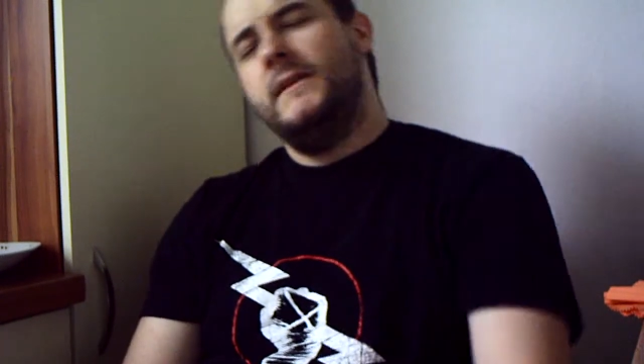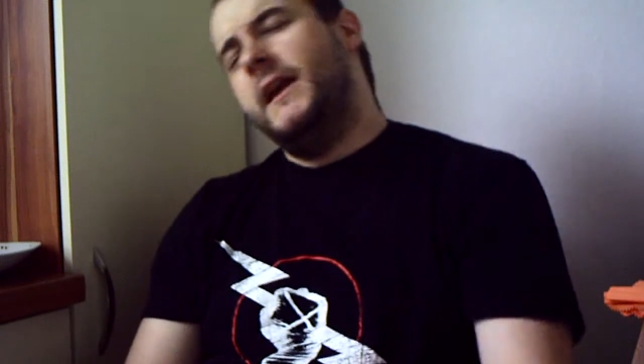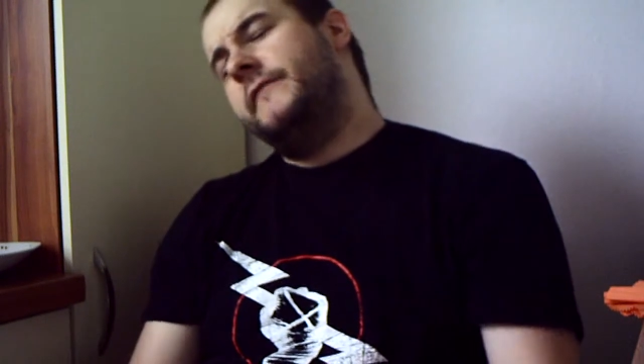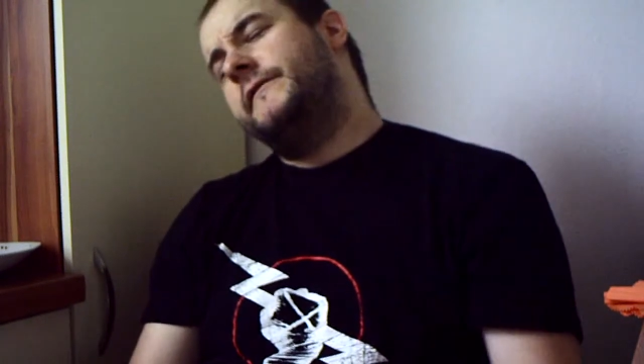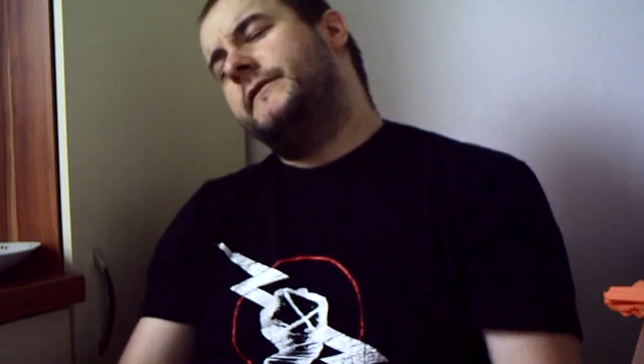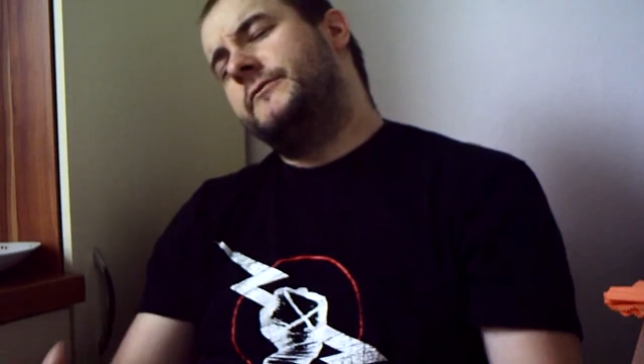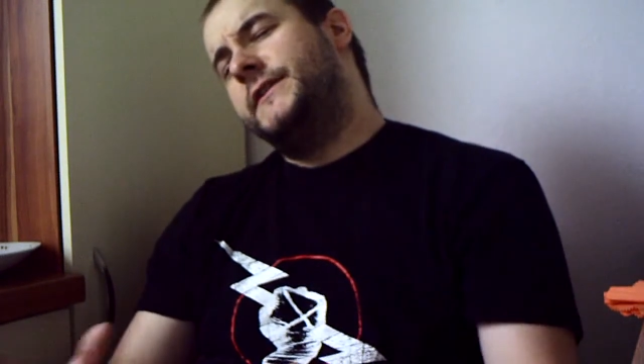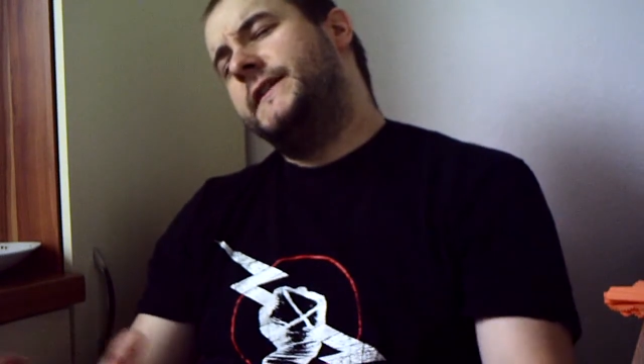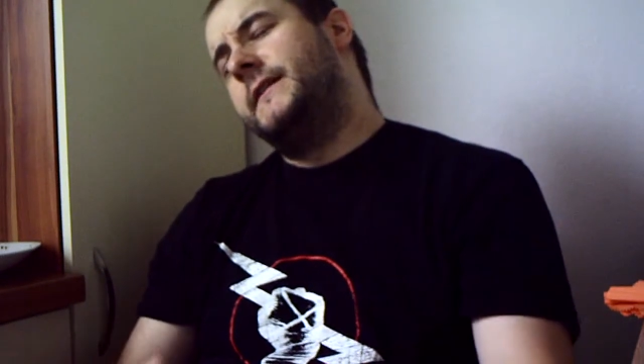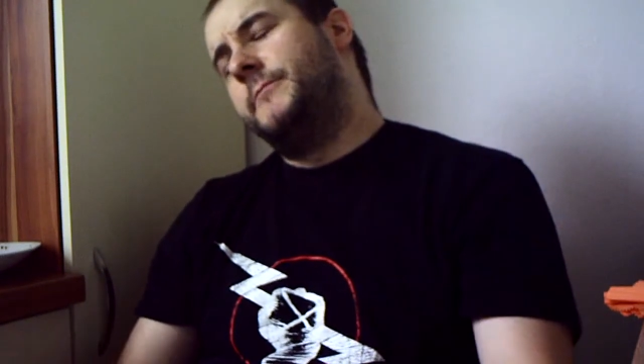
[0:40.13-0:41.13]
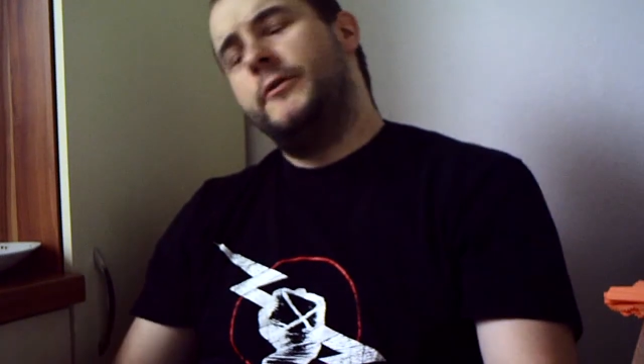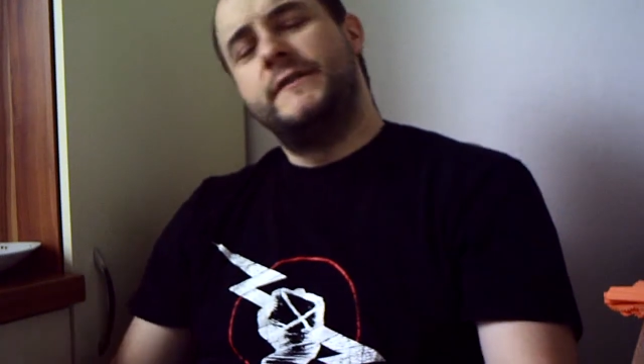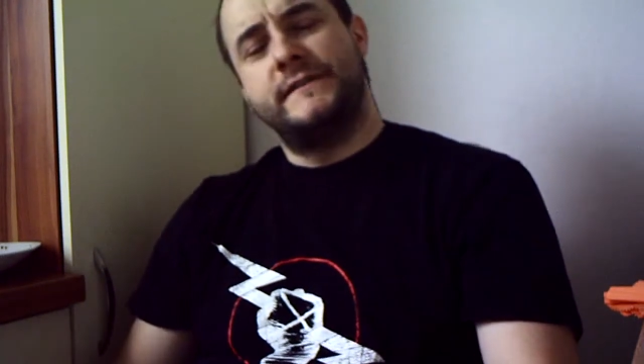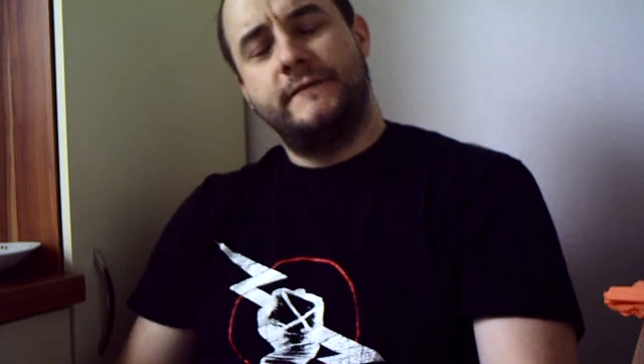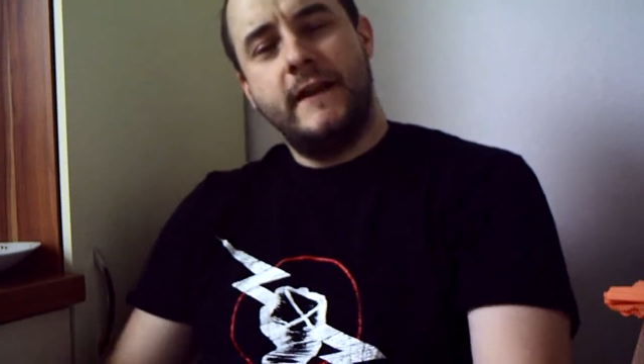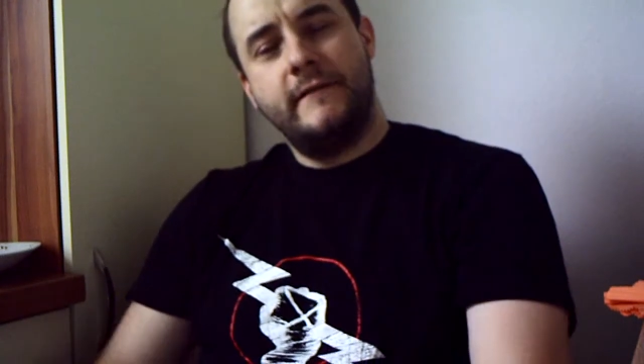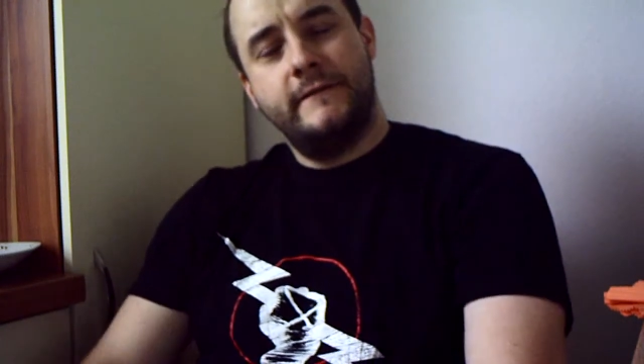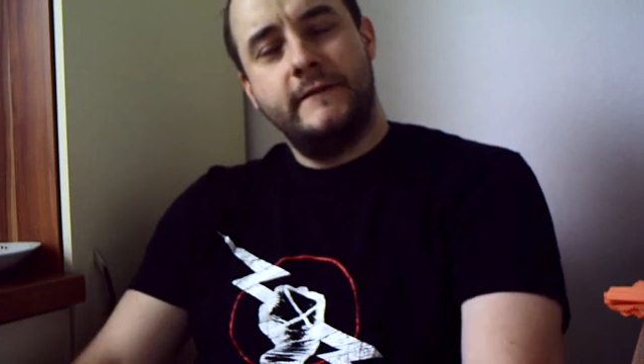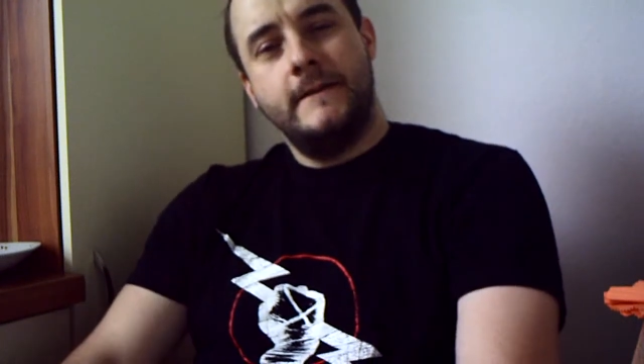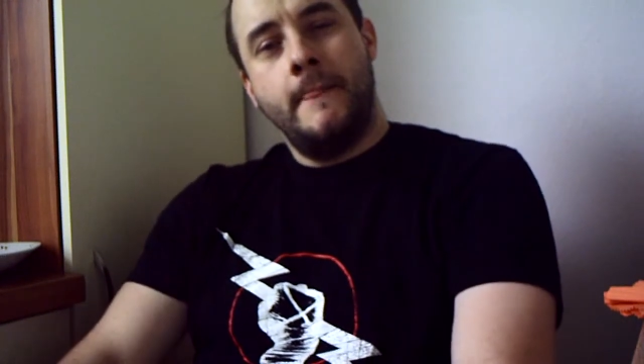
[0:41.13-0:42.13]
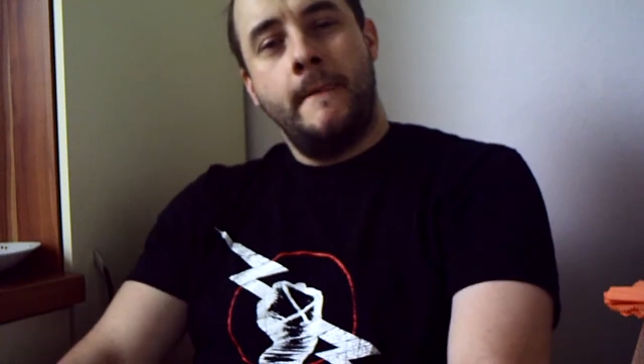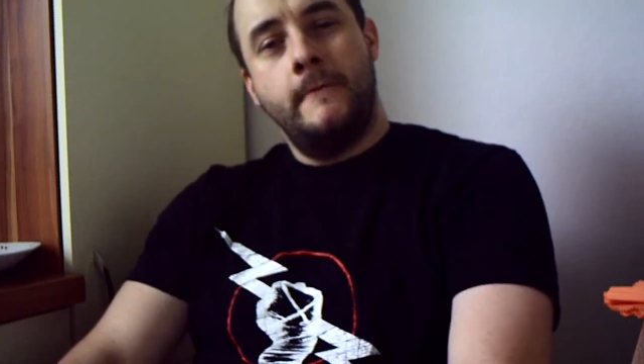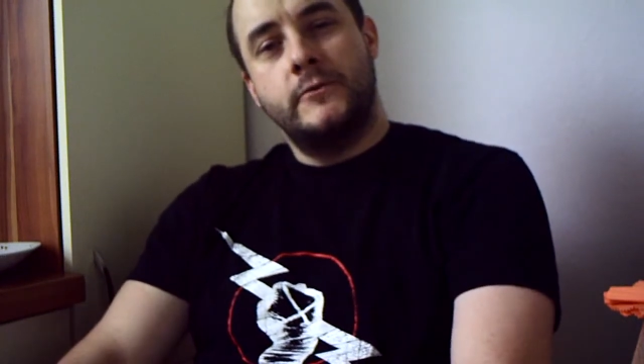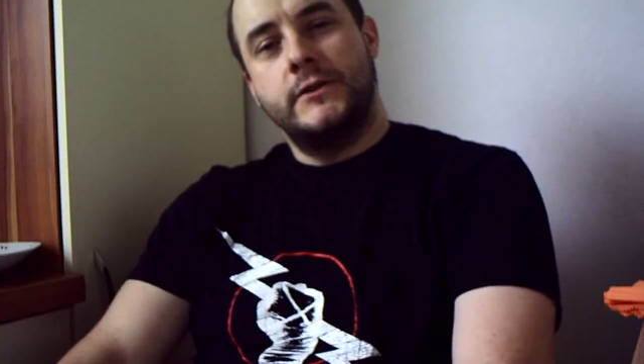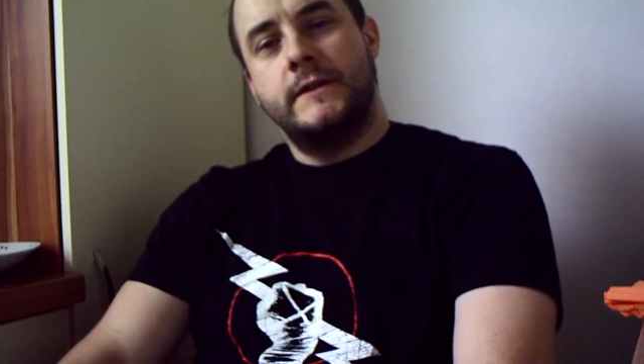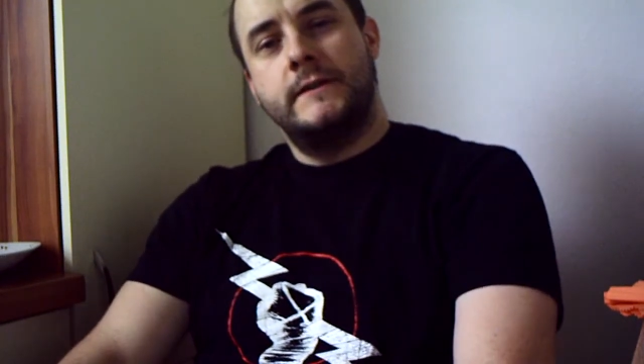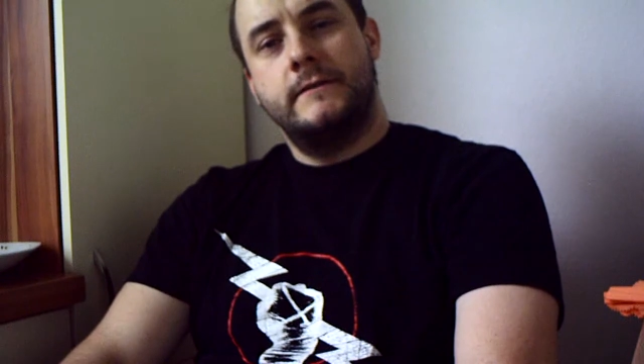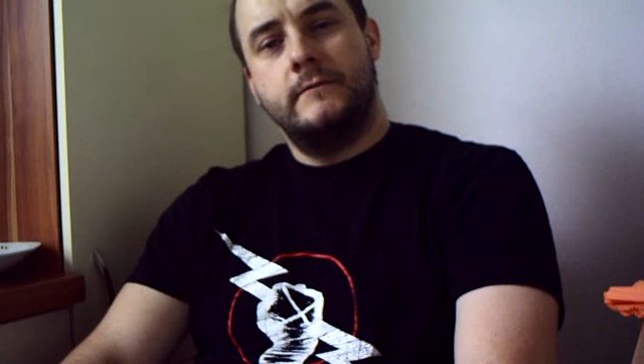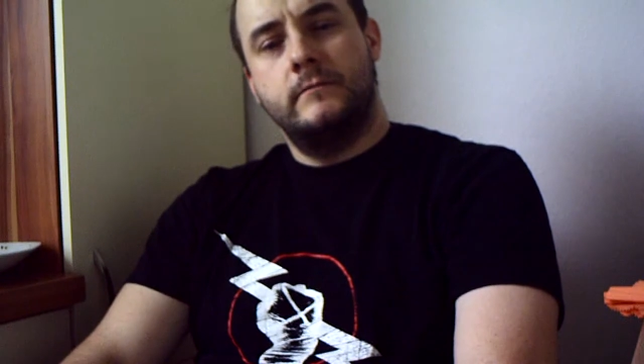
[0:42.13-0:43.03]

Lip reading: after reading upon this fluff, which I had